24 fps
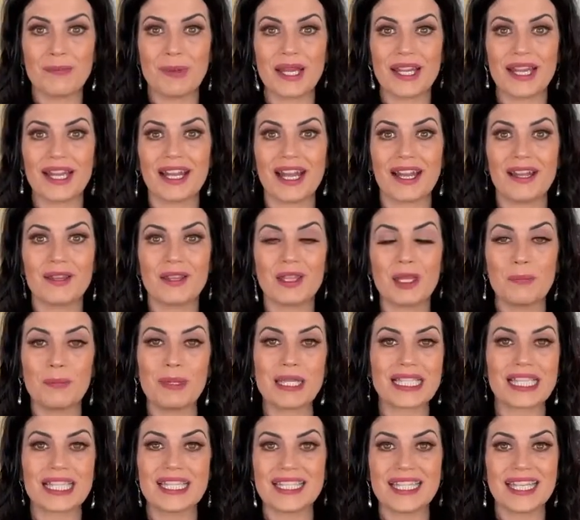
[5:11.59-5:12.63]
But the
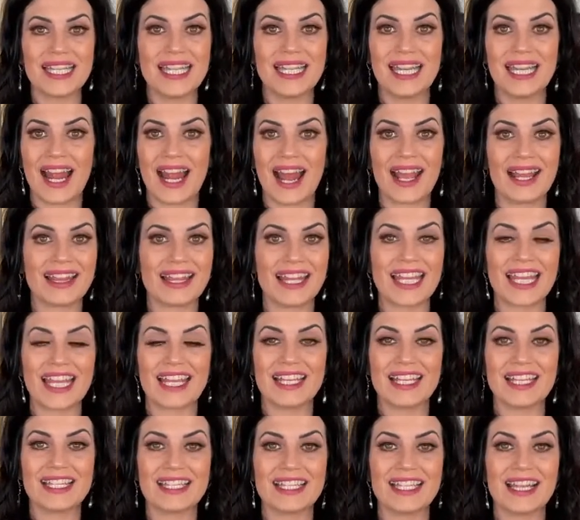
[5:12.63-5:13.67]
Byzantine, I think
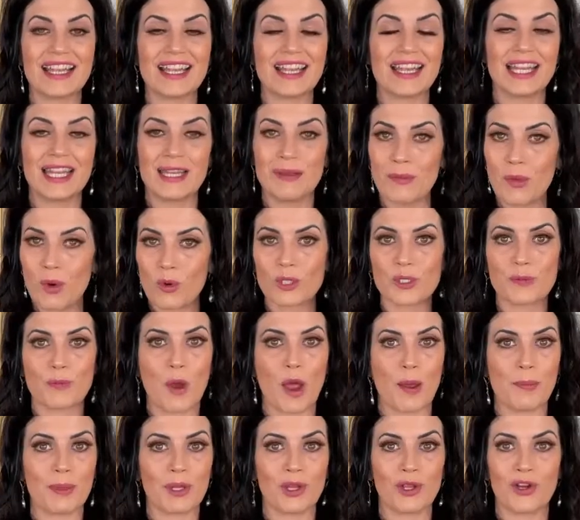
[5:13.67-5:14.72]
it is the most
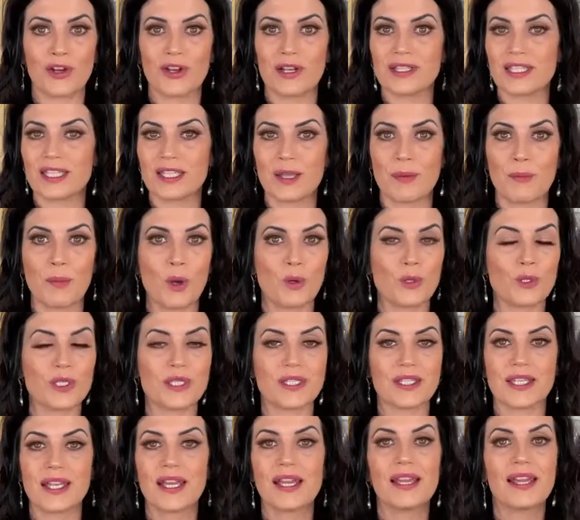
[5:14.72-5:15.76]
popular. It's the
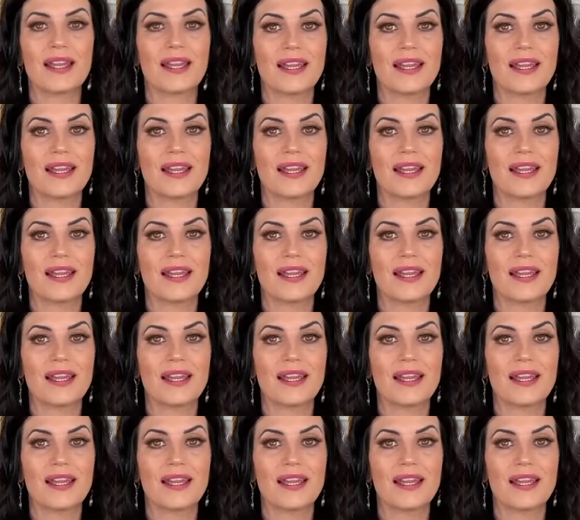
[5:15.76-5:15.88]
most